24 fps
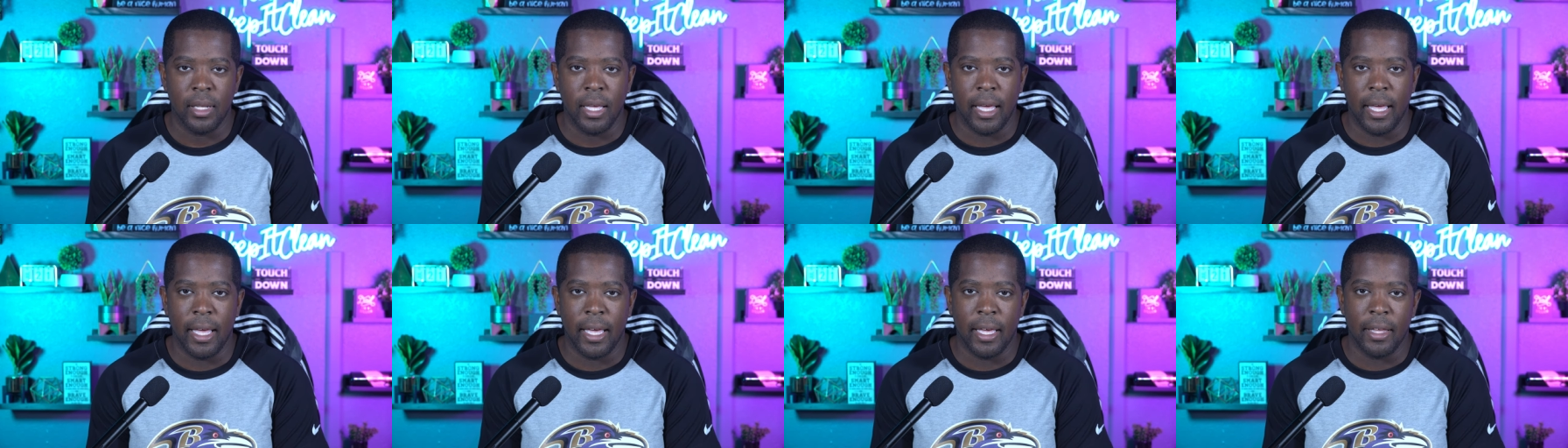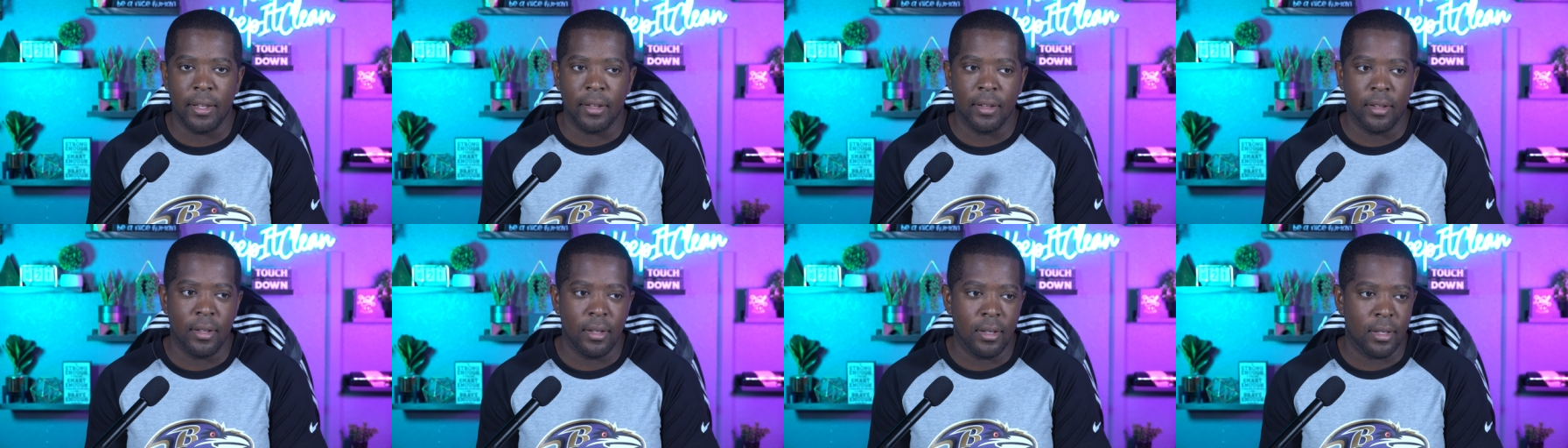
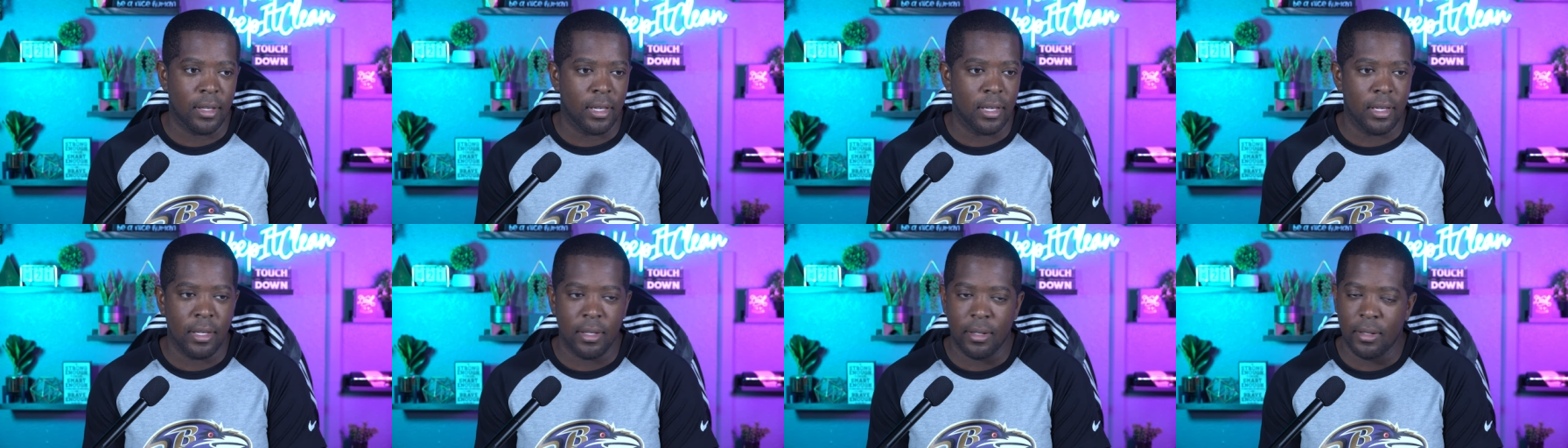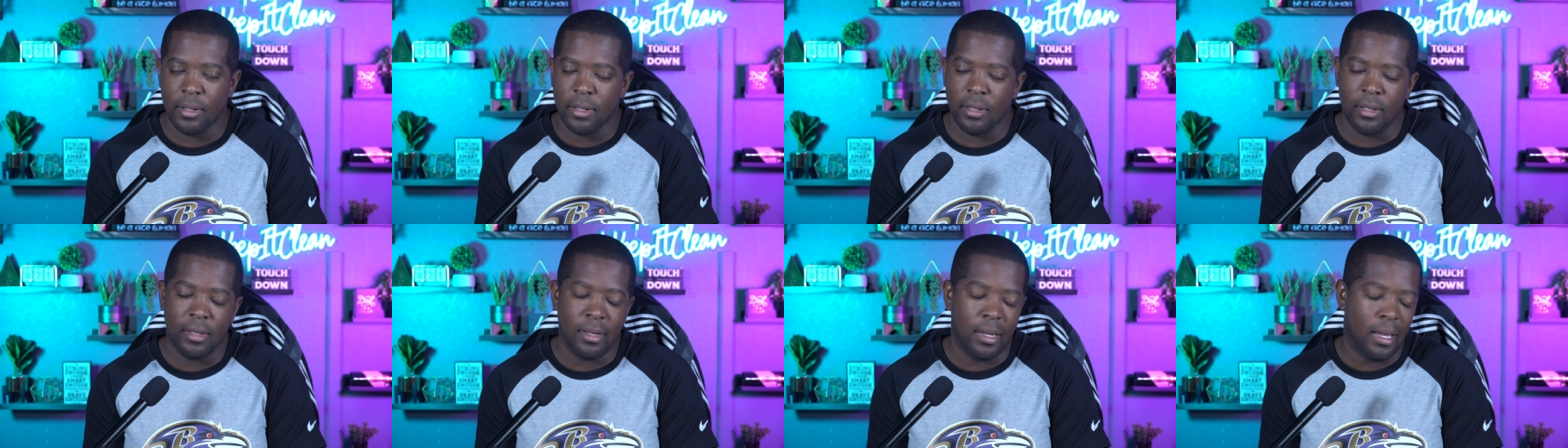And
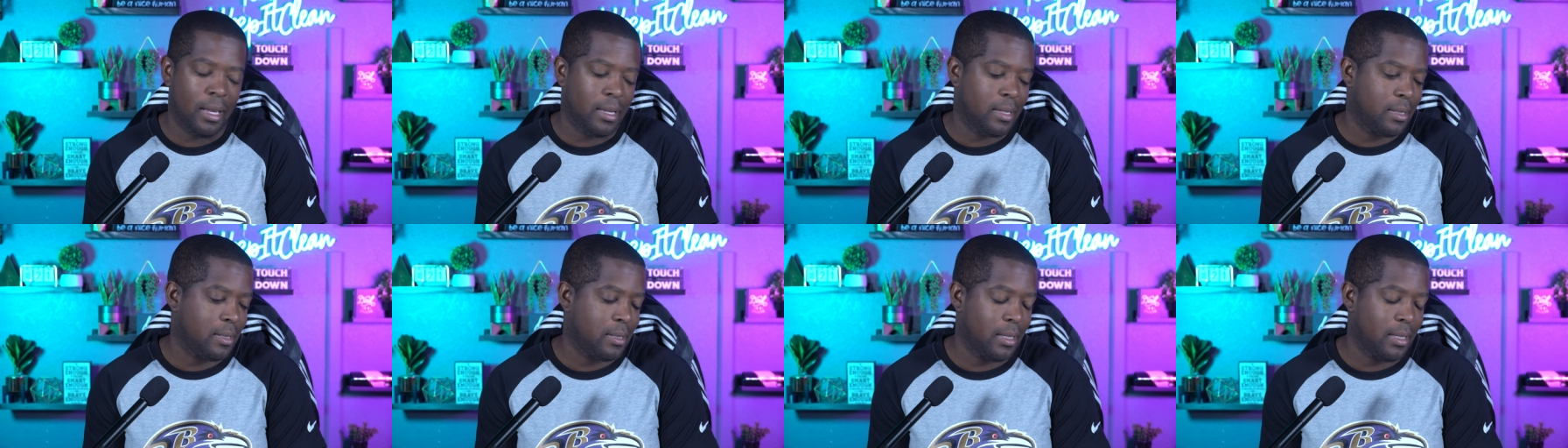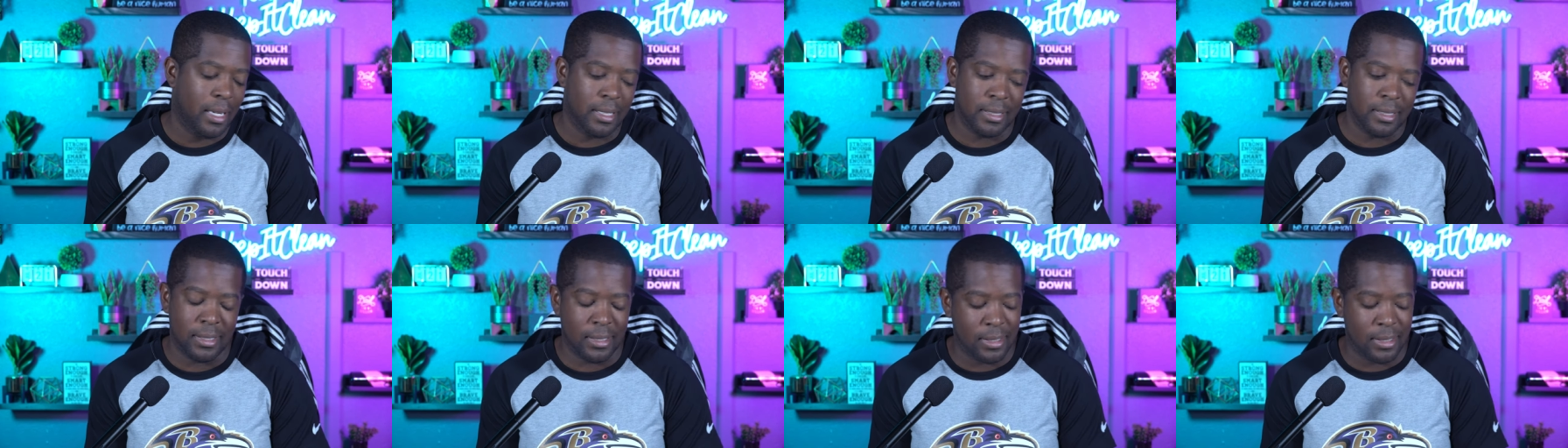again,
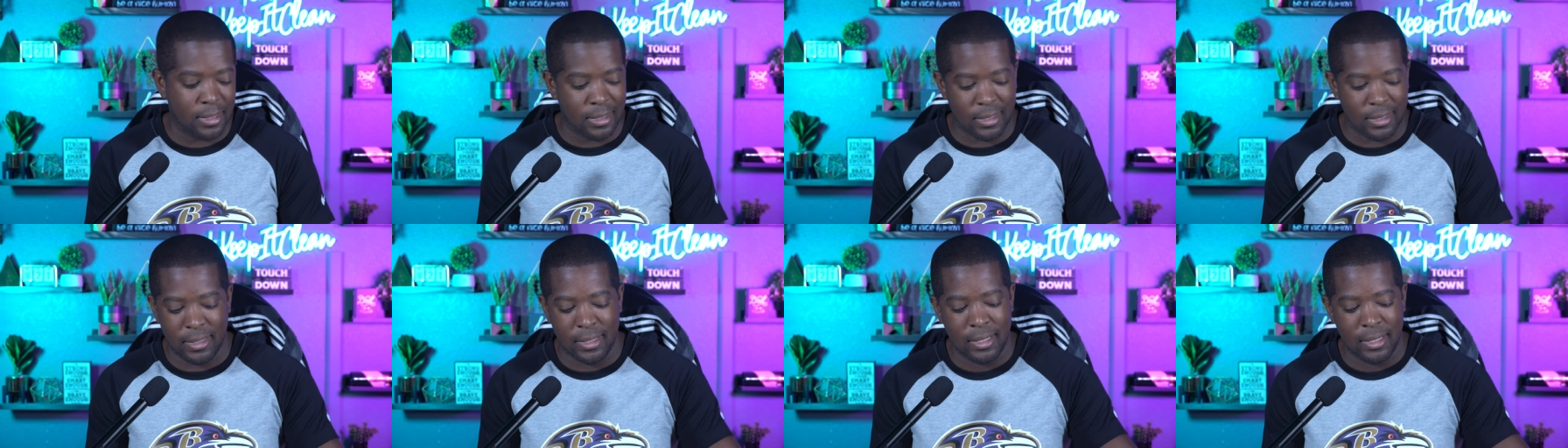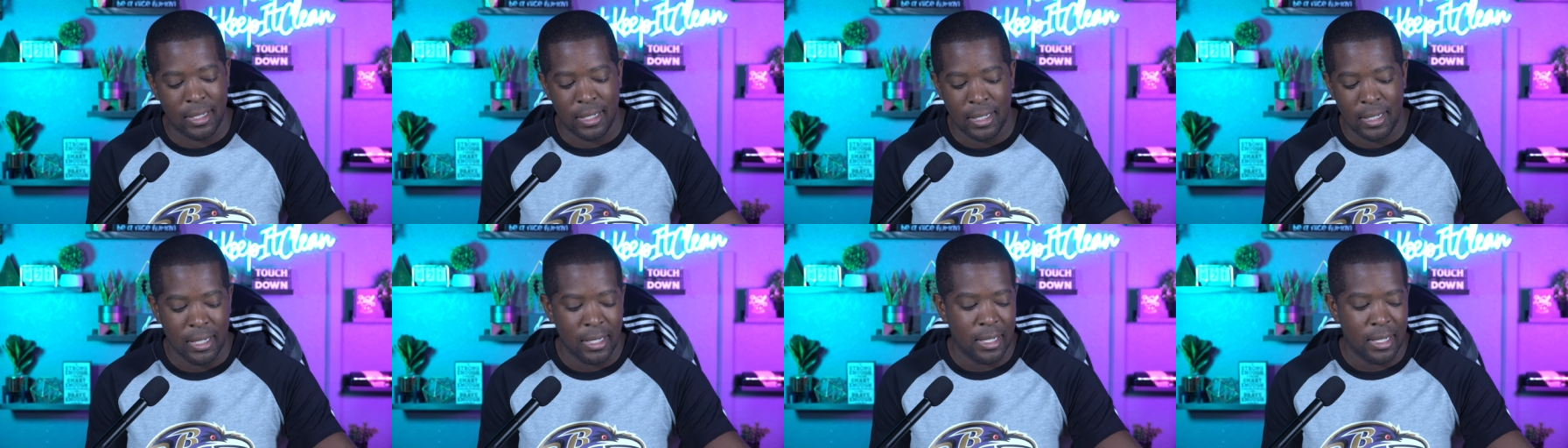I just,
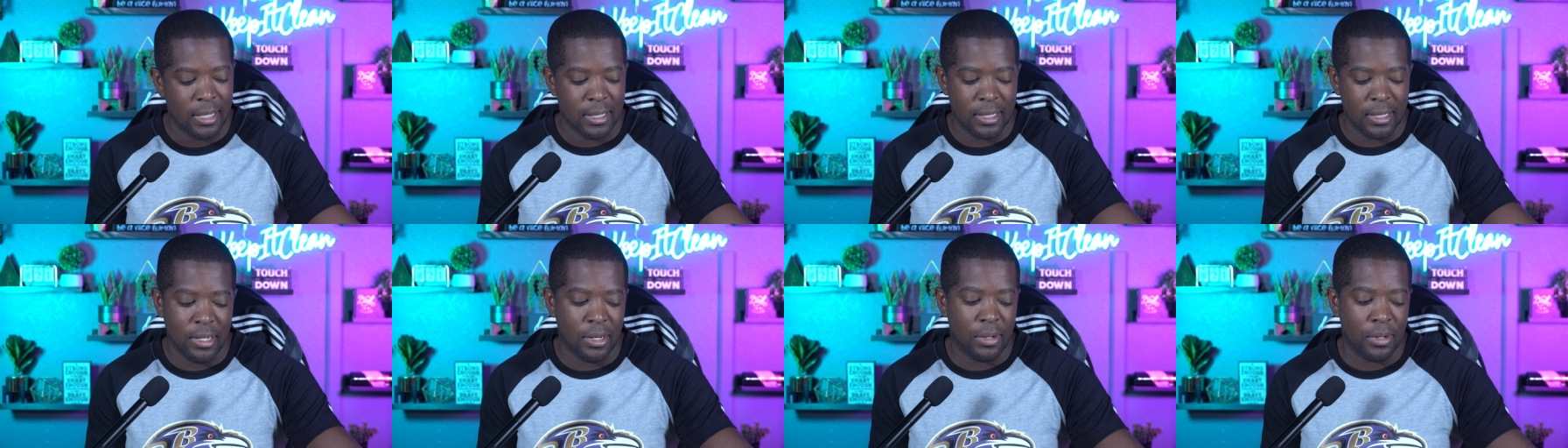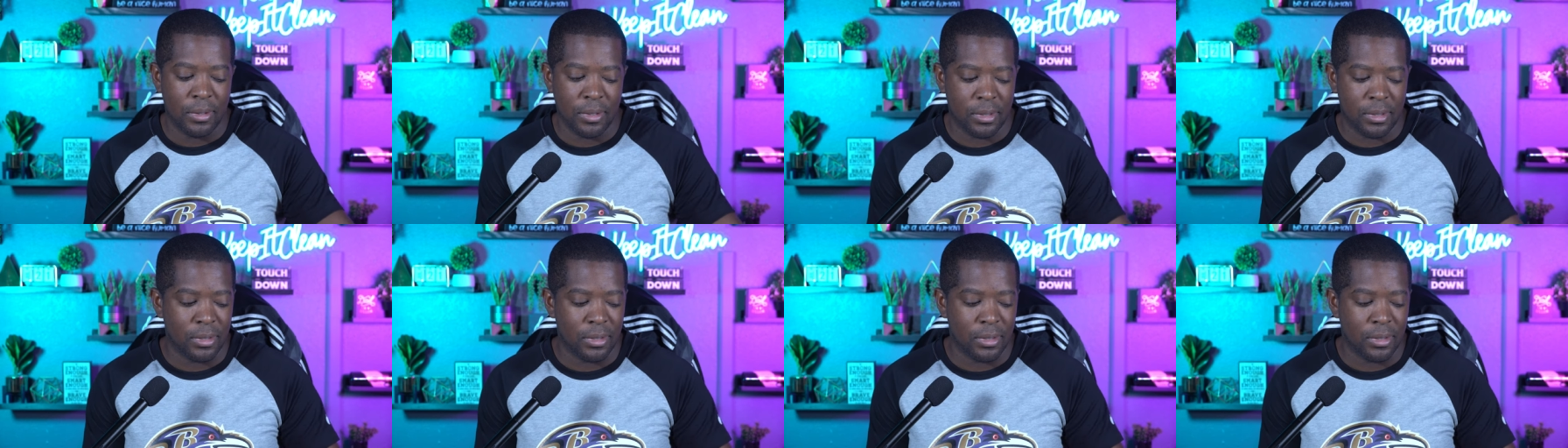no.